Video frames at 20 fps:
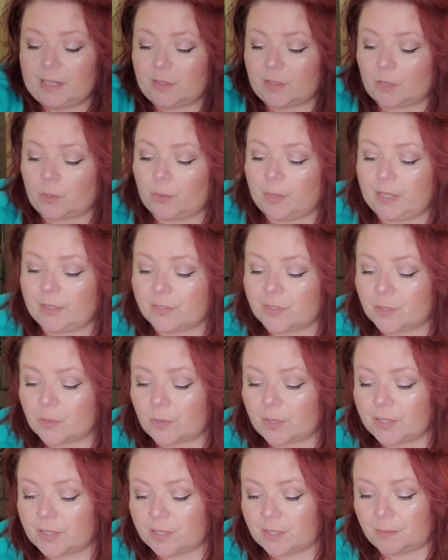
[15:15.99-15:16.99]
And the Queen of
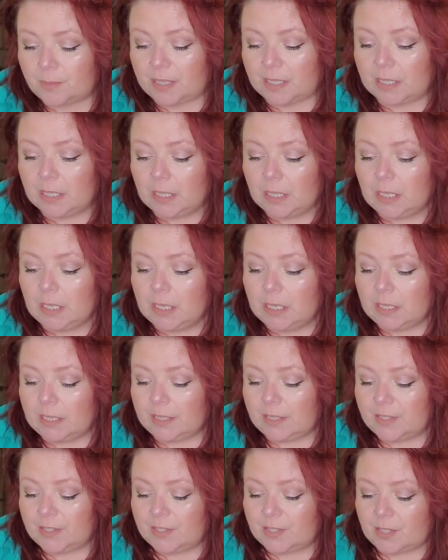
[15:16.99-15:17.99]
Swords to me
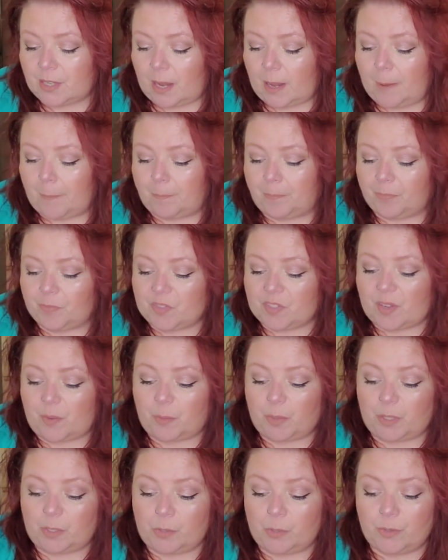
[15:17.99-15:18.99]
is
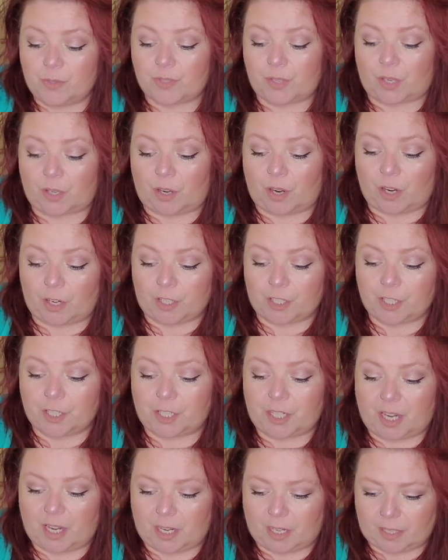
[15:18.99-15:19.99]
someone who's got a harsh
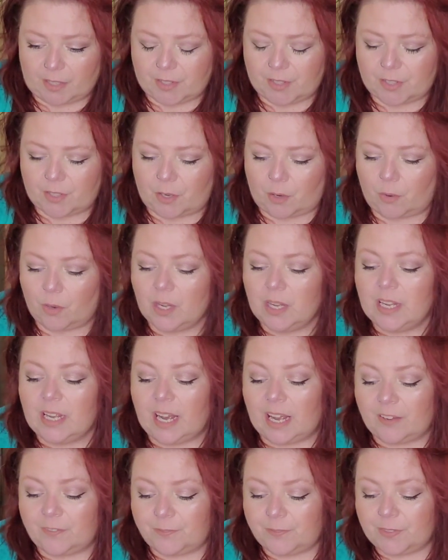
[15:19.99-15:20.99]
tongue. So
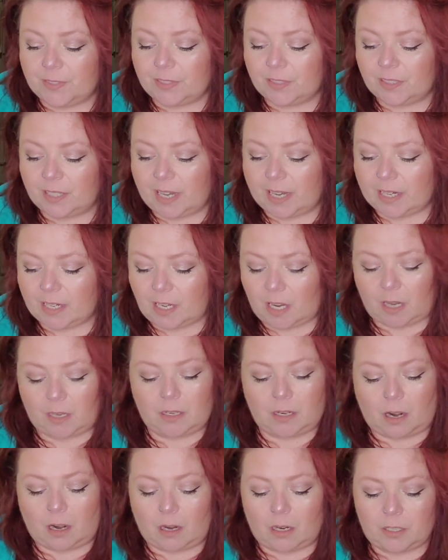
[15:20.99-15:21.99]
I feel like
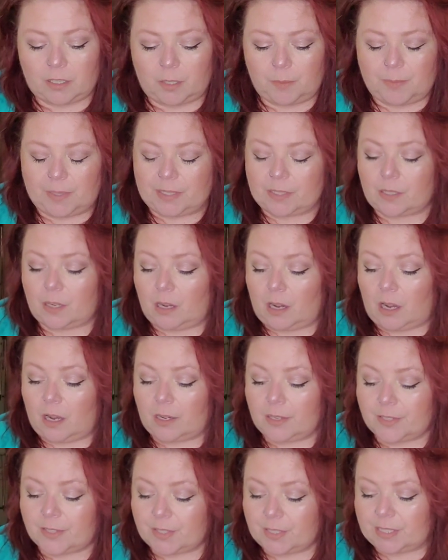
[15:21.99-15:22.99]
an argument
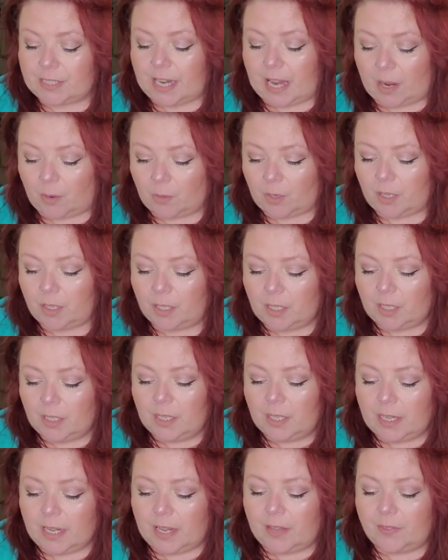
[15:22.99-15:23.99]
caused the Tower,
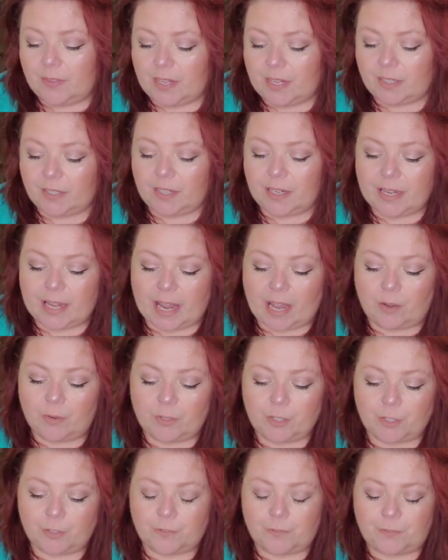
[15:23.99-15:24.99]
and then now
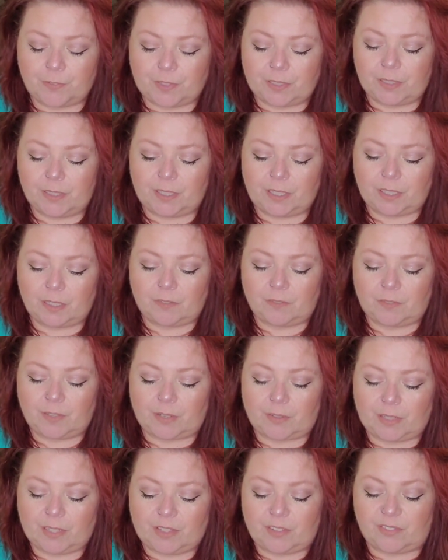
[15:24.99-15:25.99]
you're feeling
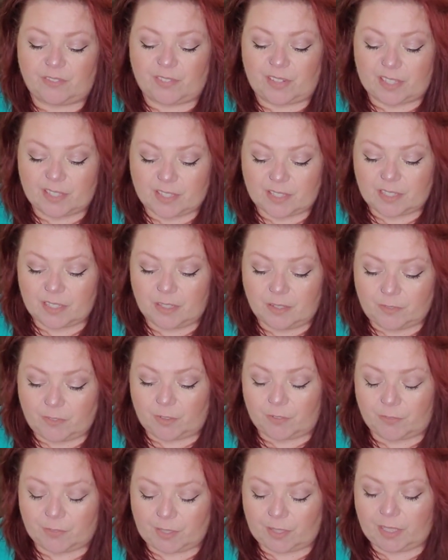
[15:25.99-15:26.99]
very defensive.
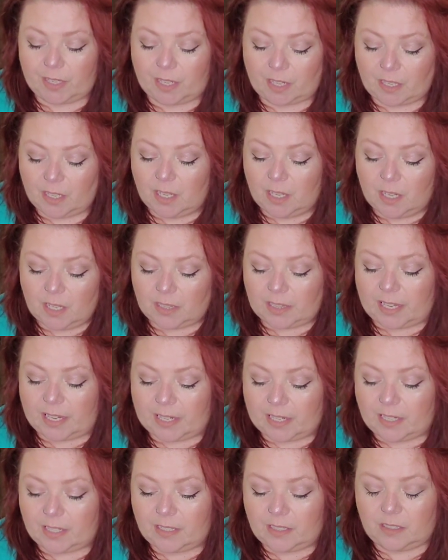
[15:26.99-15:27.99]
You're feeling
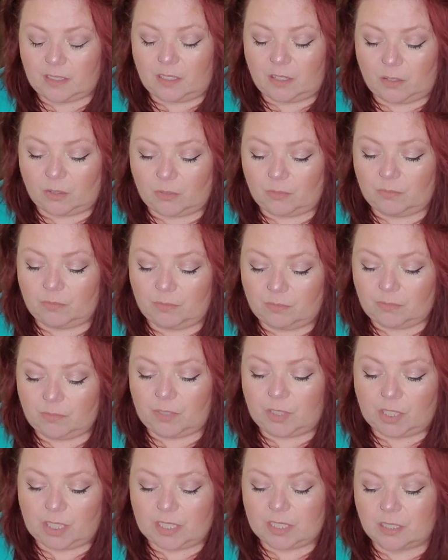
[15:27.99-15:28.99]
like, you know,
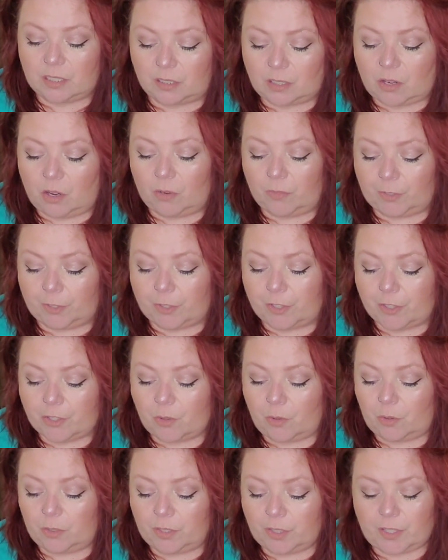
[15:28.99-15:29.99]
you need to look over your
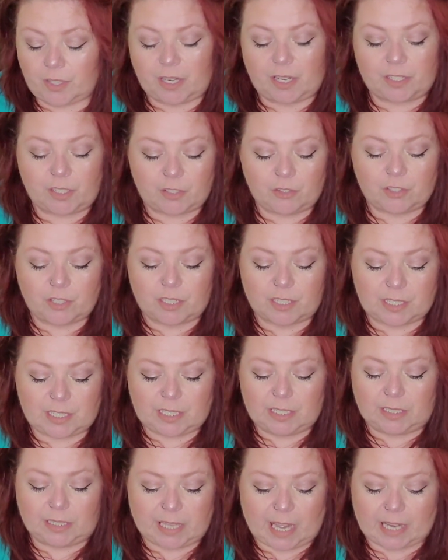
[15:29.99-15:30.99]
shoulder, and you just
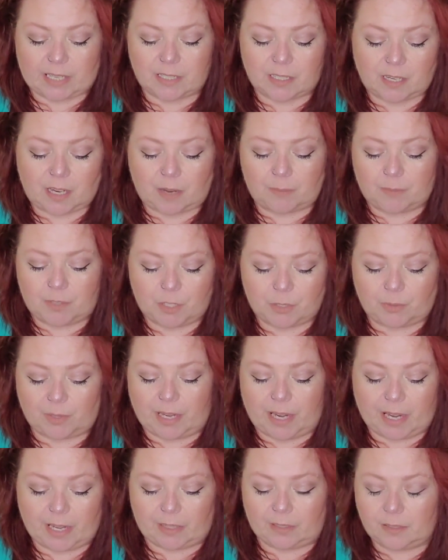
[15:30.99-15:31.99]
need that to come to
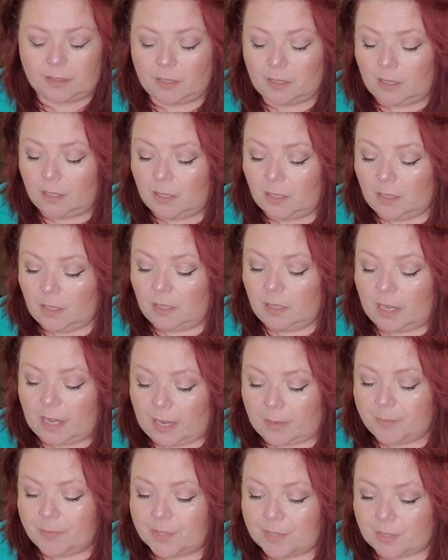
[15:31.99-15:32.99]
an end.
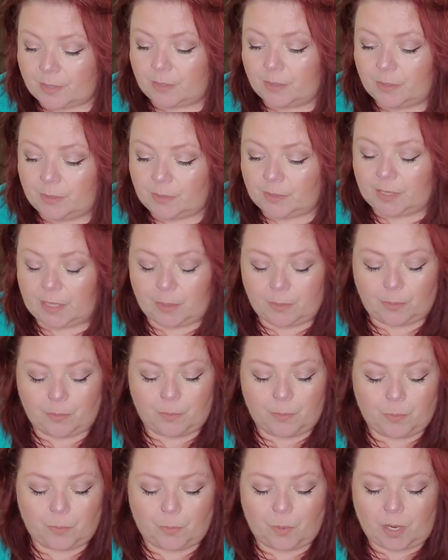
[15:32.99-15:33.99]
Absolutely.
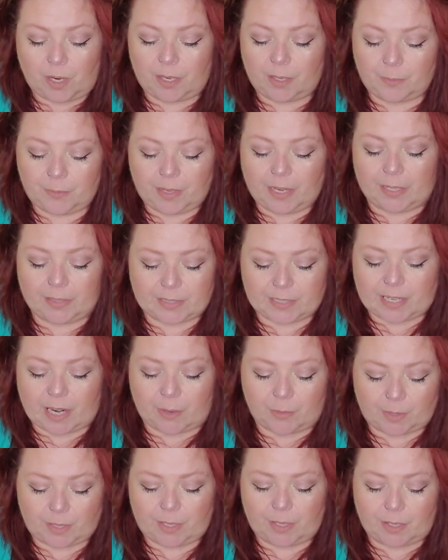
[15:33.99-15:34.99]
Why we got the
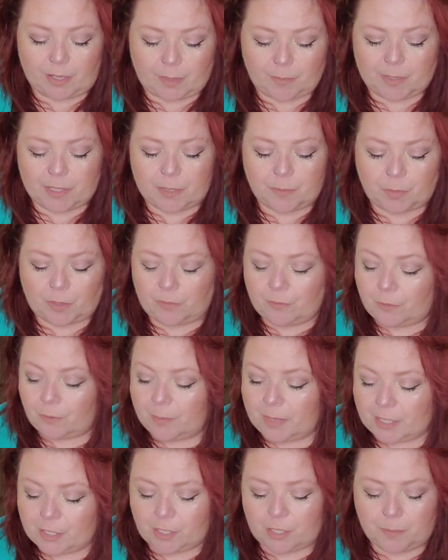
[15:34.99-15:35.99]
Tower here? Give me some more
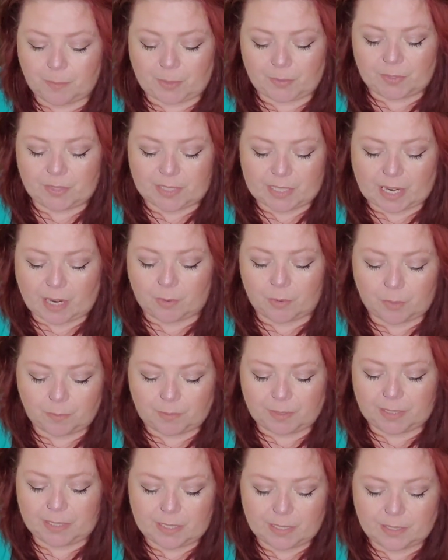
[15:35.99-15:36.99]
information about the Tower,
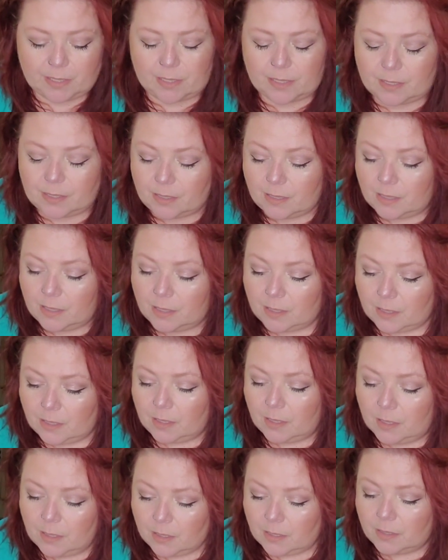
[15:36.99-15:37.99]
please.
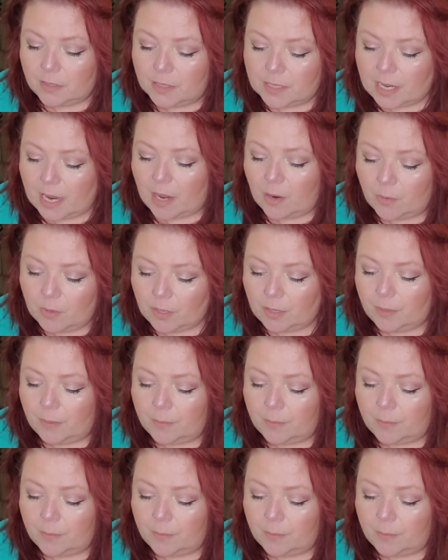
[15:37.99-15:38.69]
Tower.